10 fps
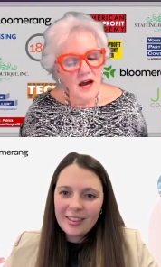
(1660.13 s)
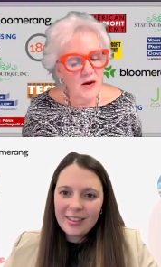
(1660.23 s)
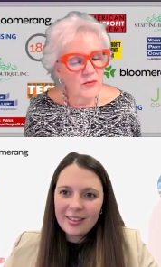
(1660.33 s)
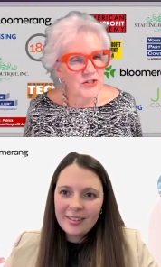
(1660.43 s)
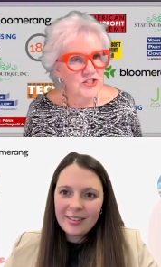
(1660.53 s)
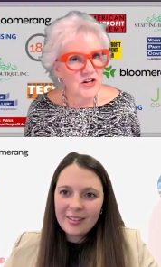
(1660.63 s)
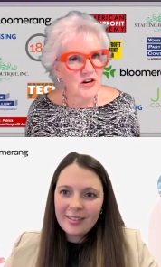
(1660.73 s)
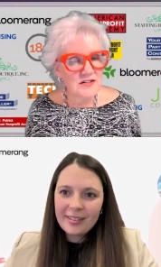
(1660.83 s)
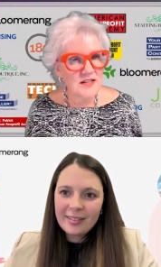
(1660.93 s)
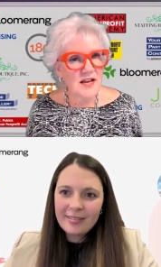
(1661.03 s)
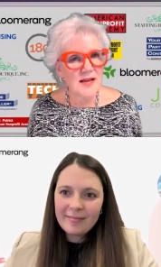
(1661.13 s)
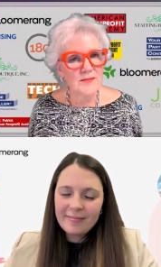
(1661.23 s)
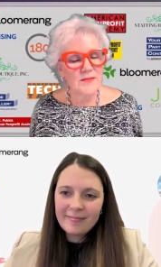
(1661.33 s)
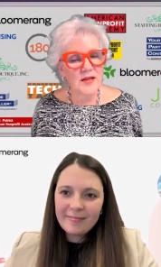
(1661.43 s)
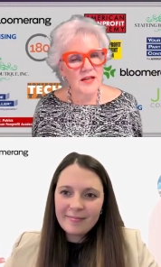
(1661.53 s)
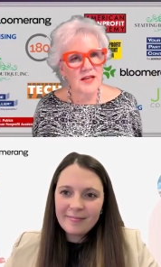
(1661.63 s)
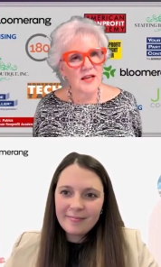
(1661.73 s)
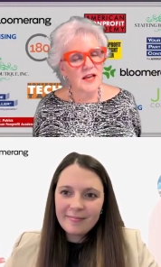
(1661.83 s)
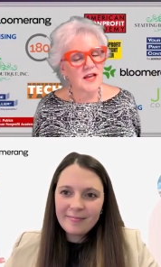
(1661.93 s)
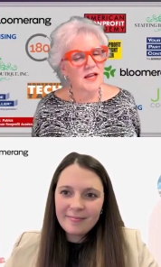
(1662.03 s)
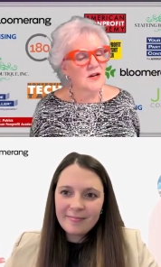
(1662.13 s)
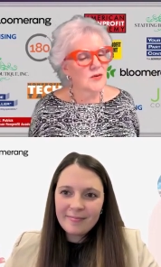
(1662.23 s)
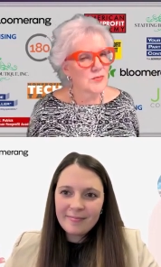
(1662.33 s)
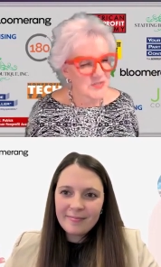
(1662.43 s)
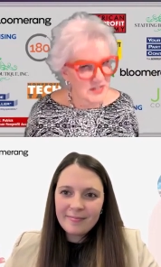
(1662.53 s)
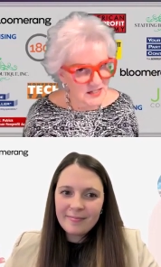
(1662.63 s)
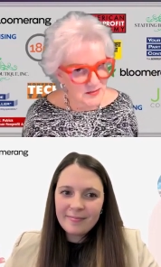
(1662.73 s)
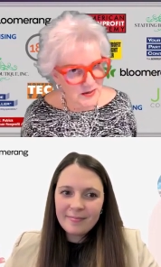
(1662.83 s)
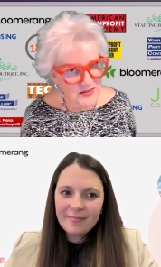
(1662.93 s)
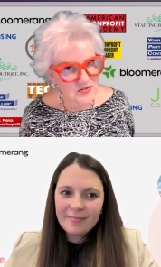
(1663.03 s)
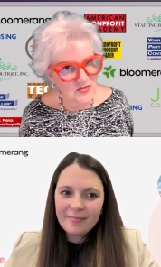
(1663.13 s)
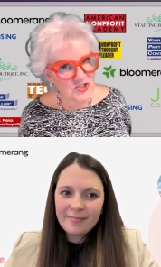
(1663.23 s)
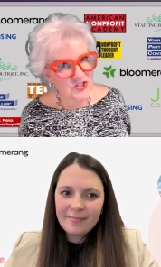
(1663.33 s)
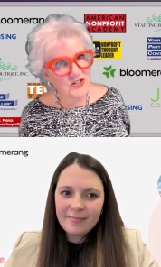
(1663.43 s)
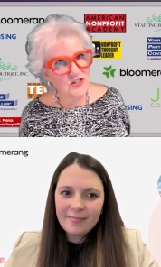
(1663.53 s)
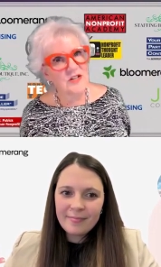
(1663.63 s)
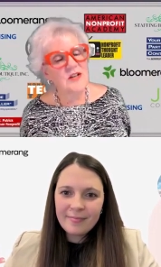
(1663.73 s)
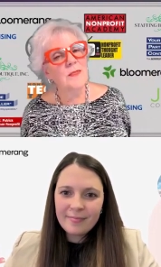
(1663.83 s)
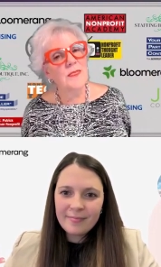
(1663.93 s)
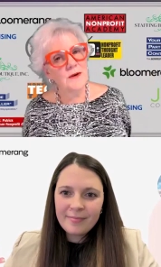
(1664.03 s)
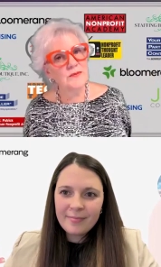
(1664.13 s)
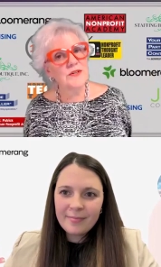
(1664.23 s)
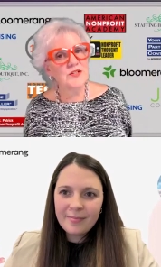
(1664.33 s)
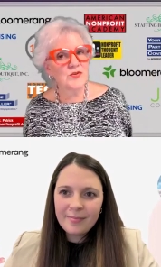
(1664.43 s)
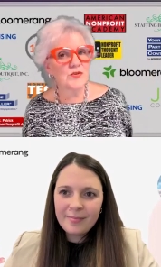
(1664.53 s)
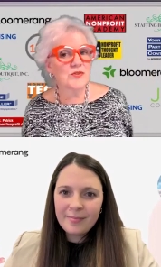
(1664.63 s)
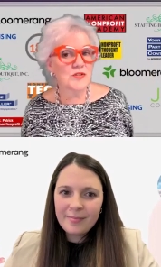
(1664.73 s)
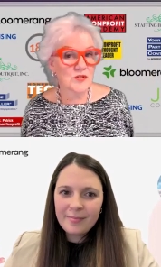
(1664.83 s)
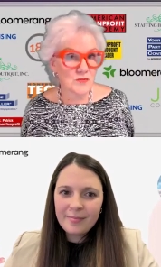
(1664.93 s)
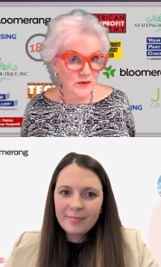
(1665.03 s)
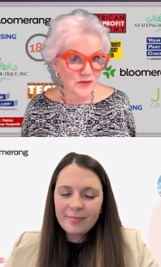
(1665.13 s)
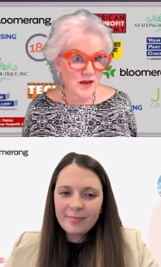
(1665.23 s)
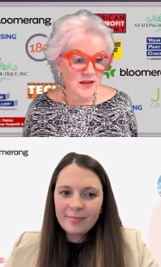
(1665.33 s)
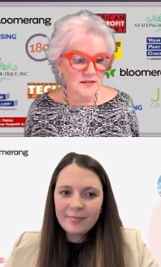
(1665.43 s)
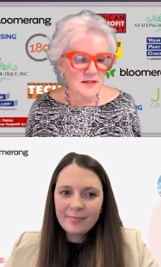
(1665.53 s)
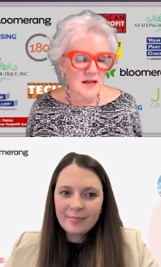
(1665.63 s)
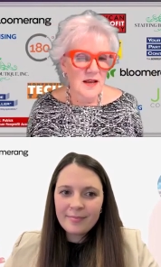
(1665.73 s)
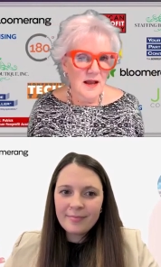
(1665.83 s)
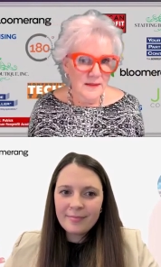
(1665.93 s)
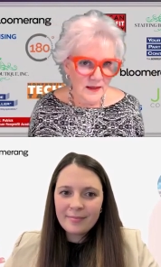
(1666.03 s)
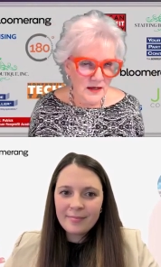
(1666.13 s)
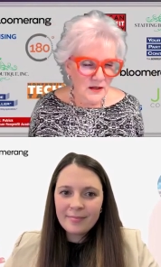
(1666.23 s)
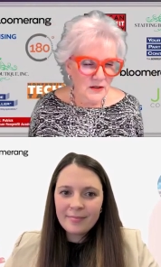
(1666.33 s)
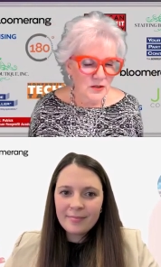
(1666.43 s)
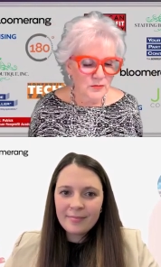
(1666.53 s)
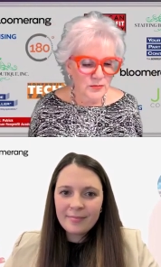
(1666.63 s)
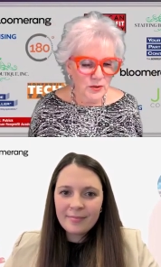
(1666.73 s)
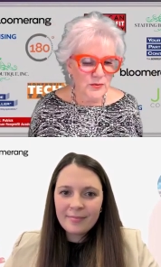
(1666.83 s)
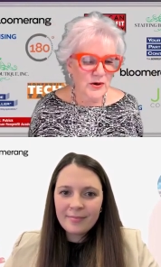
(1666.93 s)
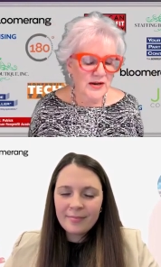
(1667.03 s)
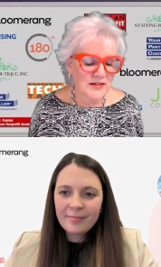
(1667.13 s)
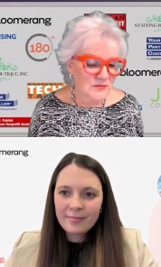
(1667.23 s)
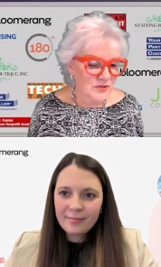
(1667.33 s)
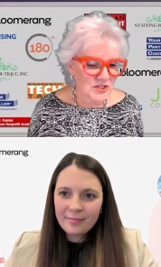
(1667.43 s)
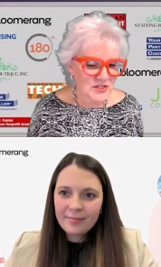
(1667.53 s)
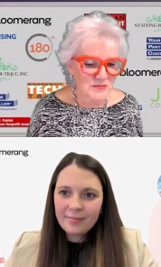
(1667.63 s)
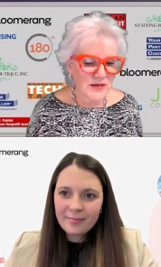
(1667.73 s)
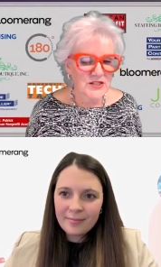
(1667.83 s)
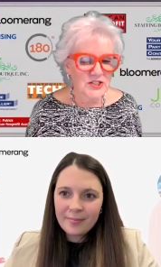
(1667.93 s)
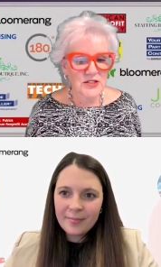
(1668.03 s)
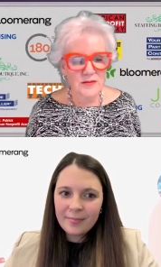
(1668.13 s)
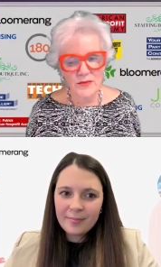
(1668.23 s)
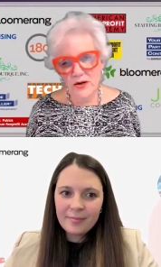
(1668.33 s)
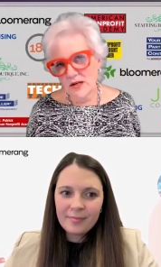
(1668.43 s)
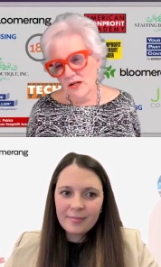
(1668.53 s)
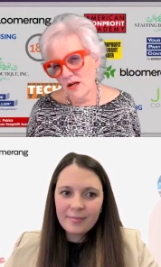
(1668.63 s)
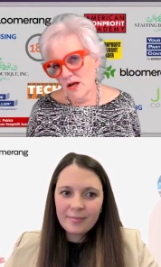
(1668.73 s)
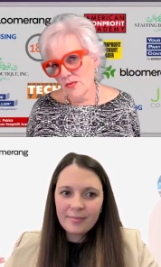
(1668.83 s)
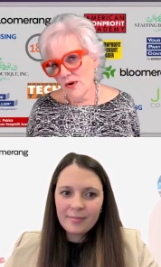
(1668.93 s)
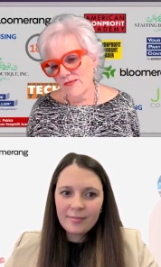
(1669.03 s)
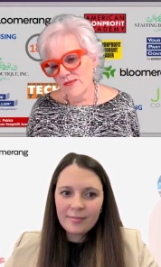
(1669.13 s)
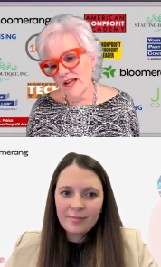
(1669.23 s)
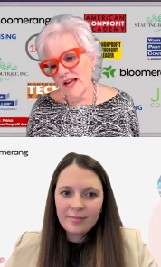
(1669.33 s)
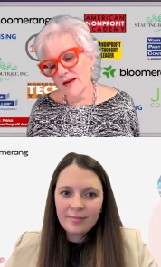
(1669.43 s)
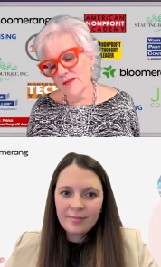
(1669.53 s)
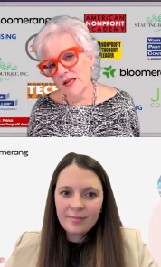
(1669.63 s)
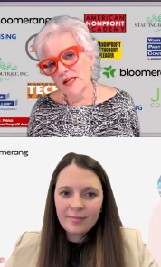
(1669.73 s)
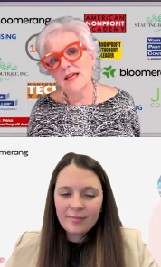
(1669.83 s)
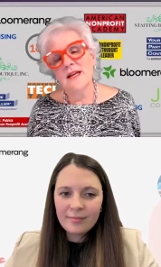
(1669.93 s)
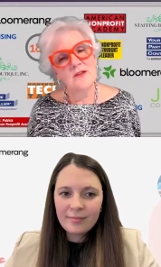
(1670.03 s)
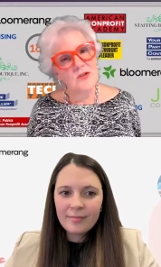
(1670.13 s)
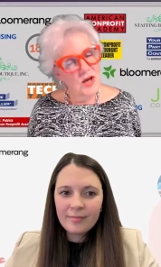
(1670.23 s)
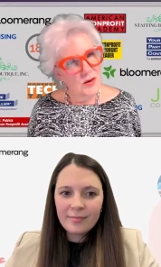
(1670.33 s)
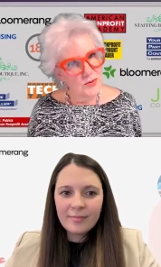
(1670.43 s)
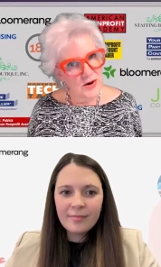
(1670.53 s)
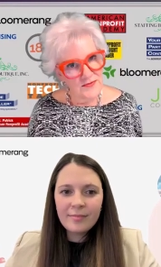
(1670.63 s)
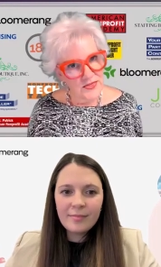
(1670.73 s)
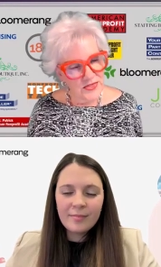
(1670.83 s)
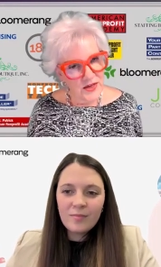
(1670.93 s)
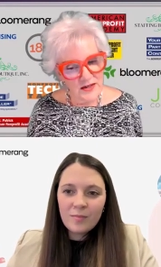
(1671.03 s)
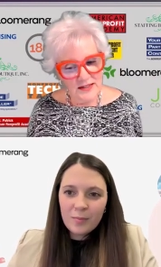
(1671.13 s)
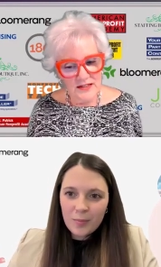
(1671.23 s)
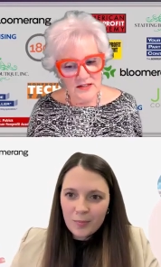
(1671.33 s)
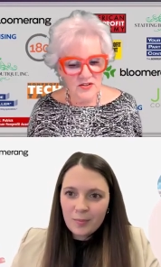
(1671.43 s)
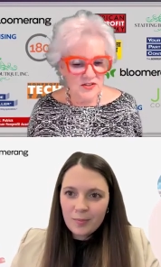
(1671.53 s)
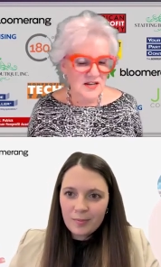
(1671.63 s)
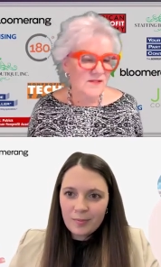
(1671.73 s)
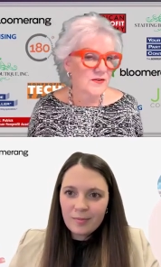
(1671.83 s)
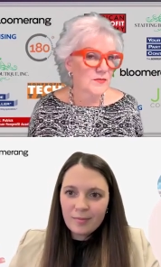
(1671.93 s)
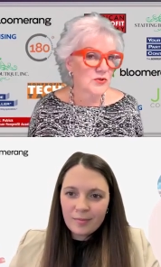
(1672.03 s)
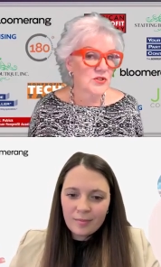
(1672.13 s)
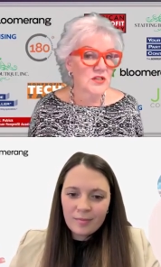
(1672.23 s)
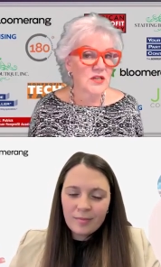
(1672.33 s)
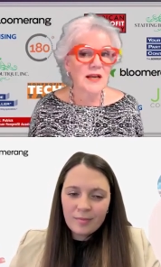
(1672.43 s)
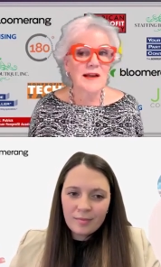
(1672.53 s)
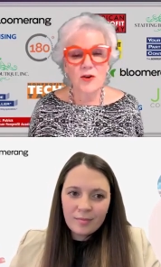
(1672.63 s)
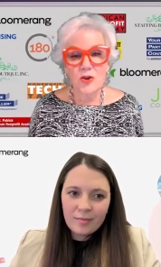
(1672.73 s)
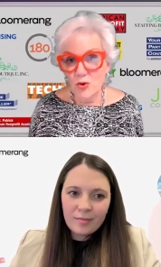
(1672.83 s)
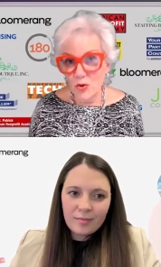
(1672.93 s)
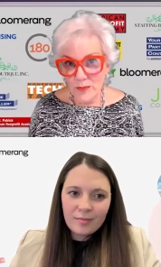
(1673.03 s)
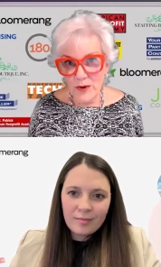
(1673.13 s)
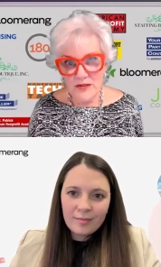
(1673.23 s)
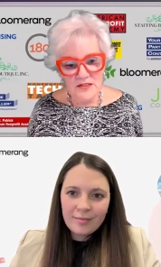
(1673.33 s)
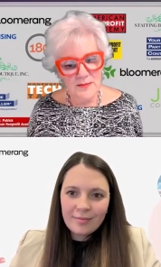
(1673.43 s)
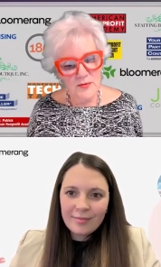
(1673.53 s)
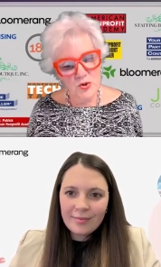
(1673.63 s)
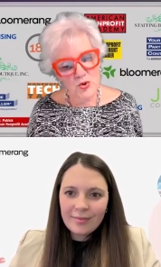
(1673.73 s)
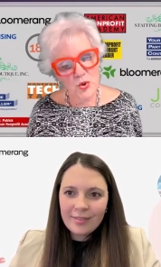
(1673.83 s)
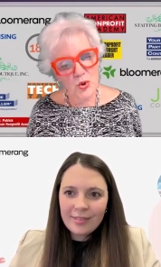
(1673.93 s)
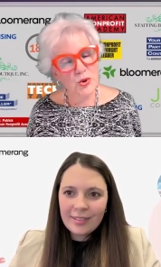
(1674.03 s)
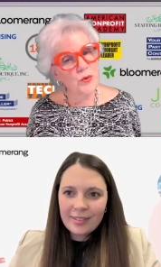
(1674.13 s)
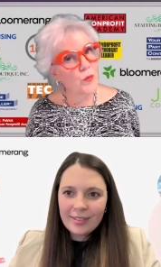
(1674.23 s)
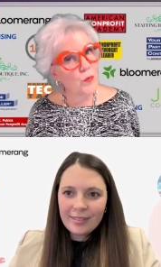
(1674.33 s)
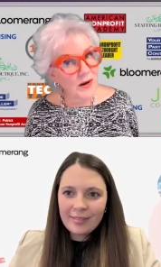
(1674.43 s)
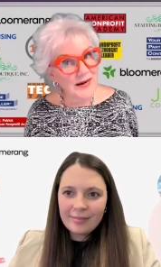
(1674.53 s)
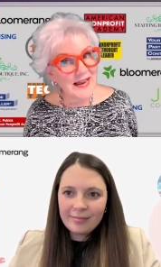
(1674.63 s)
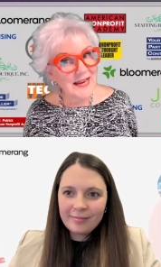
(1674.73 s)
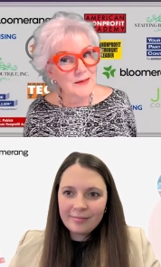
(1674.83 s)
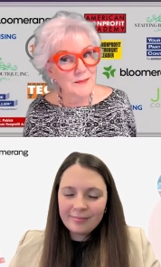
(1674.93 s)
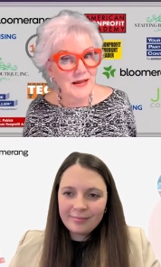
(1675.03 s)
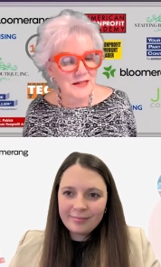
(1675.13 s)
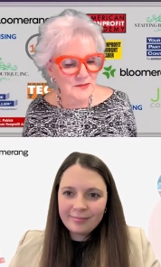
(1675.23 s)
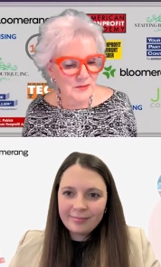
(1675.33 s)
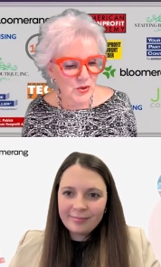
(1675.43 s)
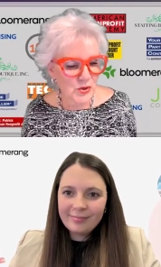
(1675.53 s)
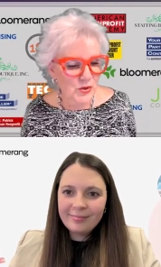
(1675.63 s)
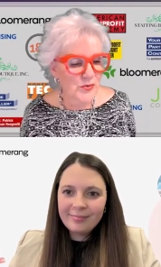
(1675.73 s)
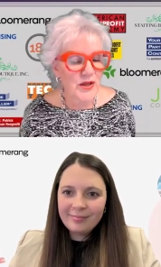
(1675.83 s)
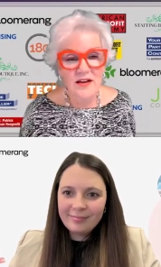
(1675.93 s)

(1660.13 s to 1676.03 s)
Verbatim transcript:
Speaker 1: we share our time and our presenting sponsors share their resources with us. And they include Bloomerang, as we just mentioned, American Nonprofit Academy, Nonprofit Thought Leader, Staffing Boutique, Your Part Time Controller, 180 Management Group,